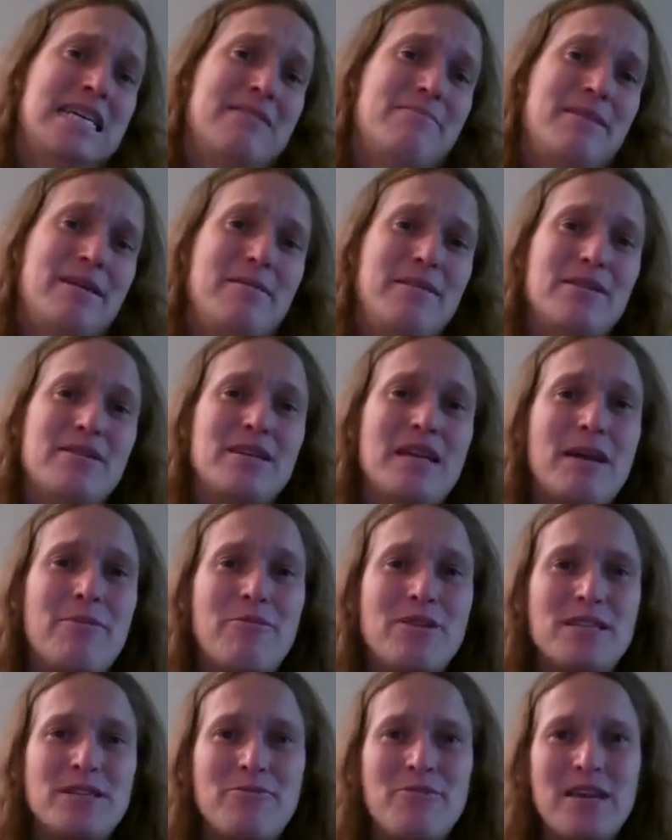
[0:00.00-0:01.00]
Maybe your time
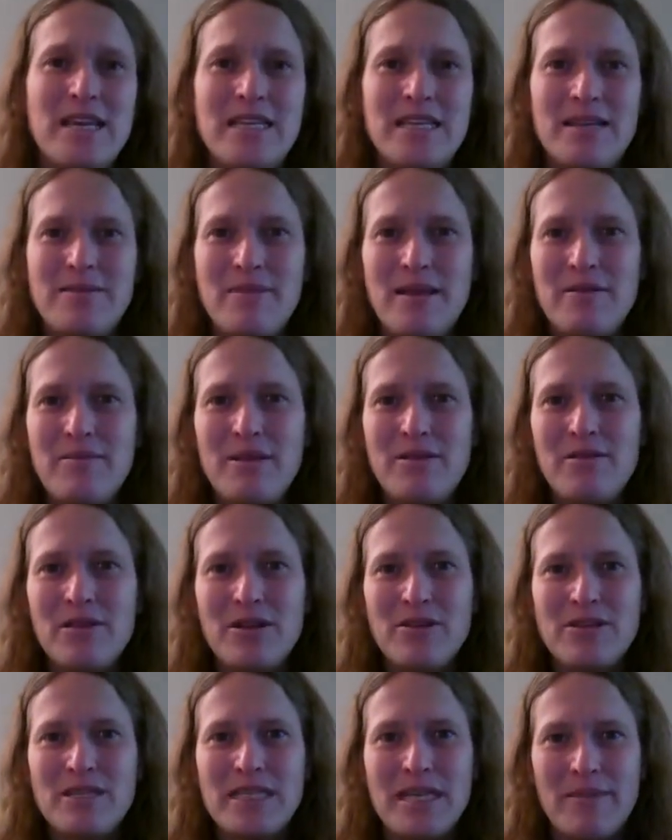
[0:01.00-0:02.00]
wasn't wasted. Maybe you
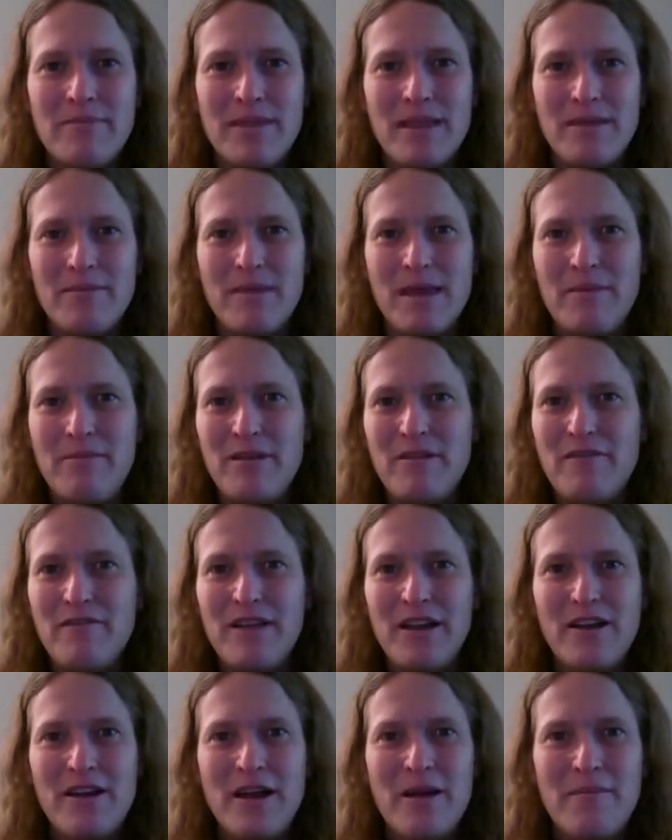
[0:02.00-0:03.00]
learned something. Maybe you
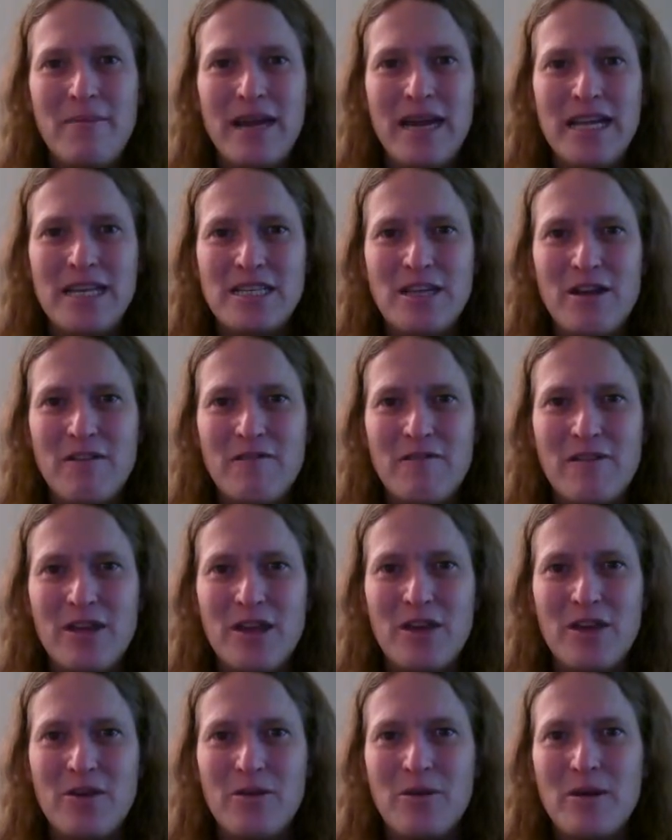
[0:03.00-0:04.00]
figured out meetings aren't for
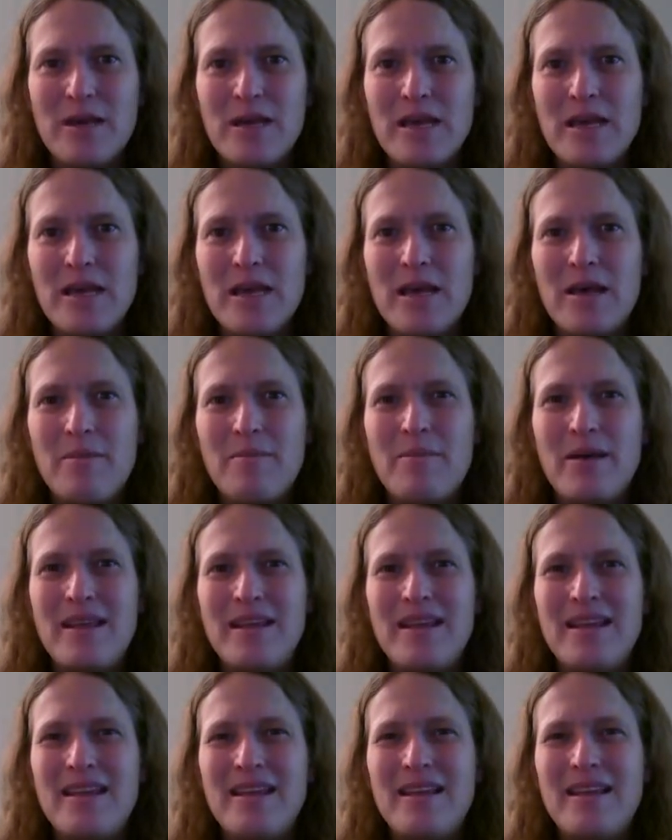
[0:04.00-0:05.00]
you.
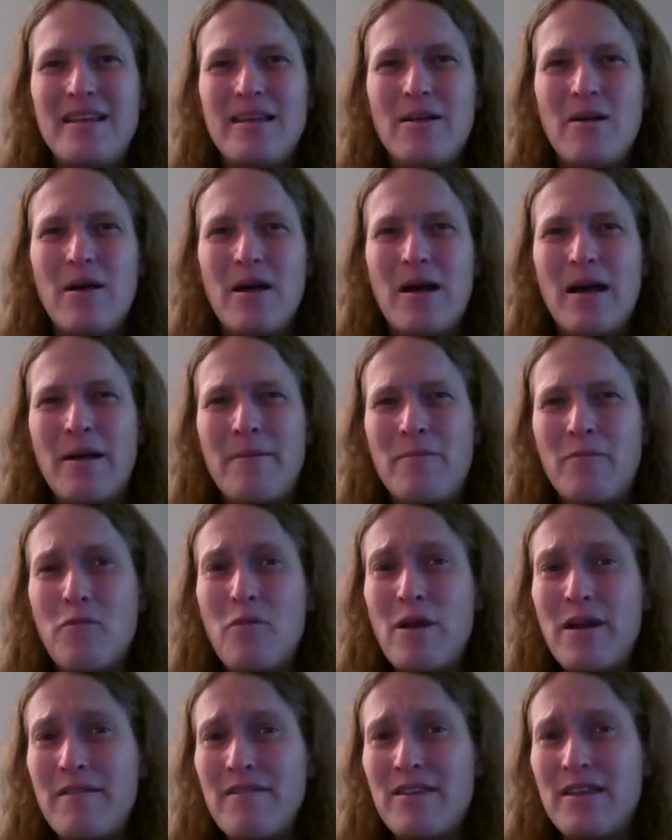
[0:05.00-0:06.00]
But
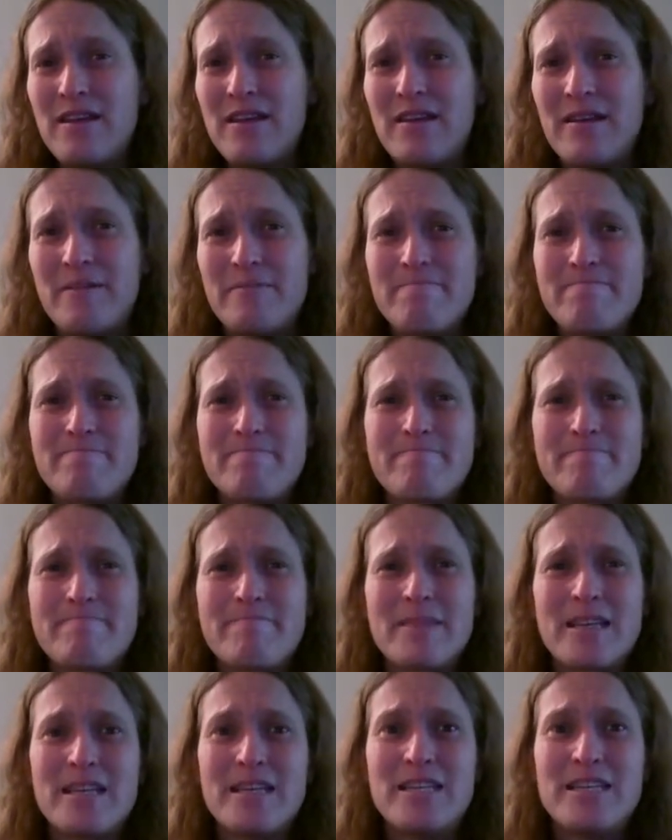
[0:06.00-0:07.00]
one of the
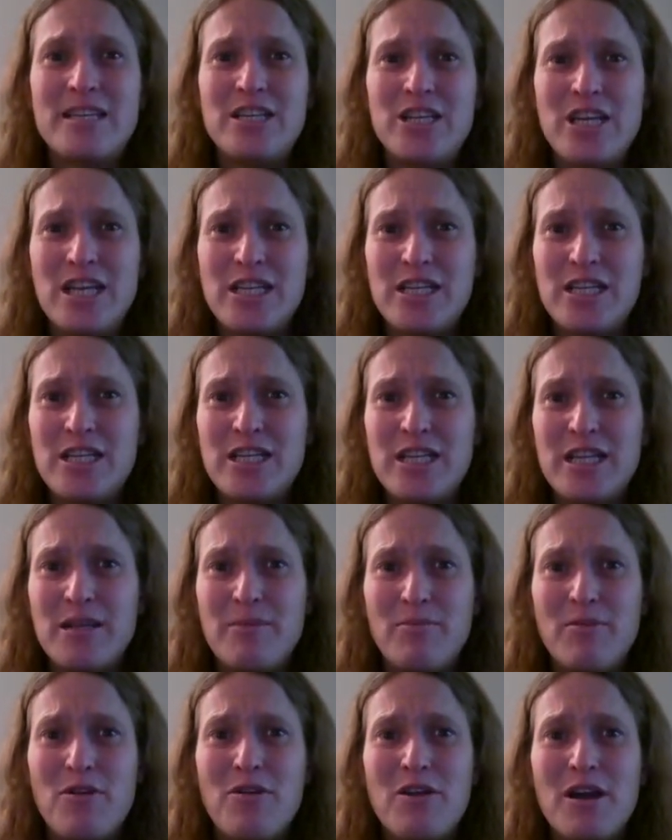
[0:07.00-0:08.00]
suggestions in the
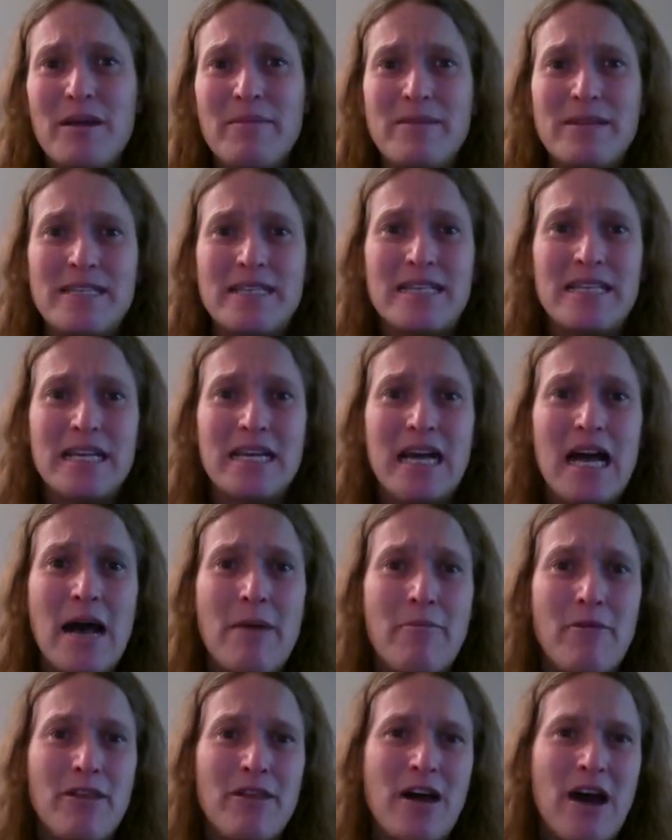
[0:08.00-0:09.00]
program is to
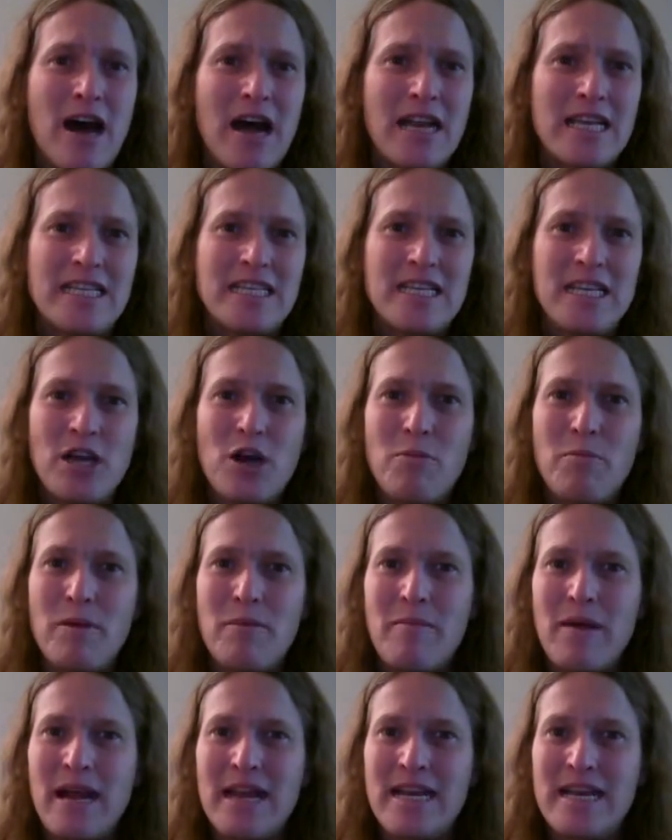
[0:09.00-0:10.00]
come with honesty,
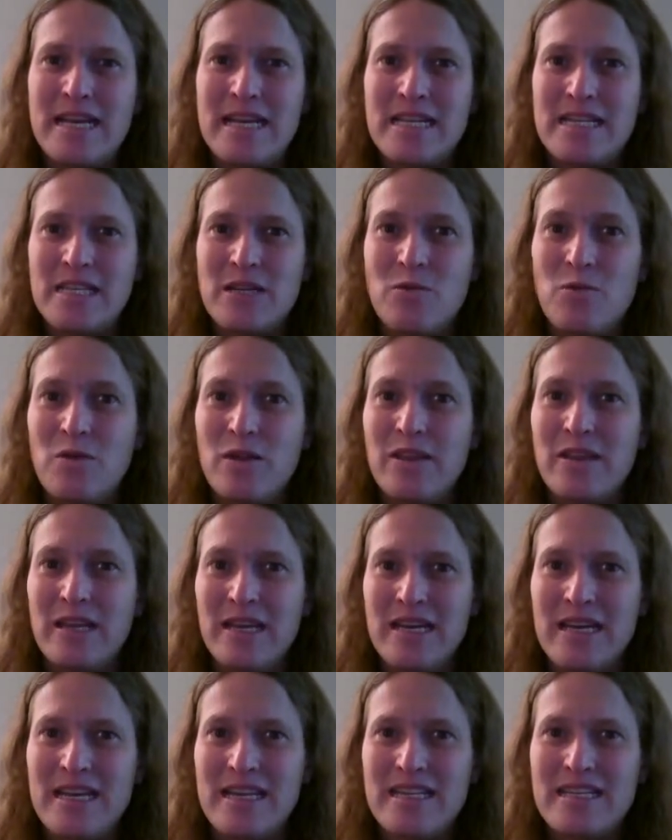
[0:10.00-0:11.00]
open-mindedness, and
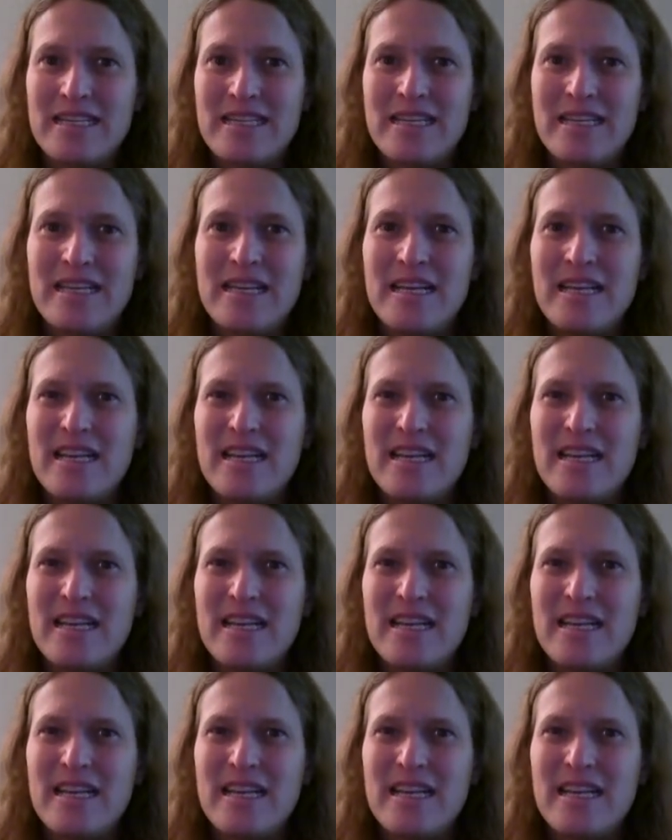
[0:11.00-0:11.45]
willingness.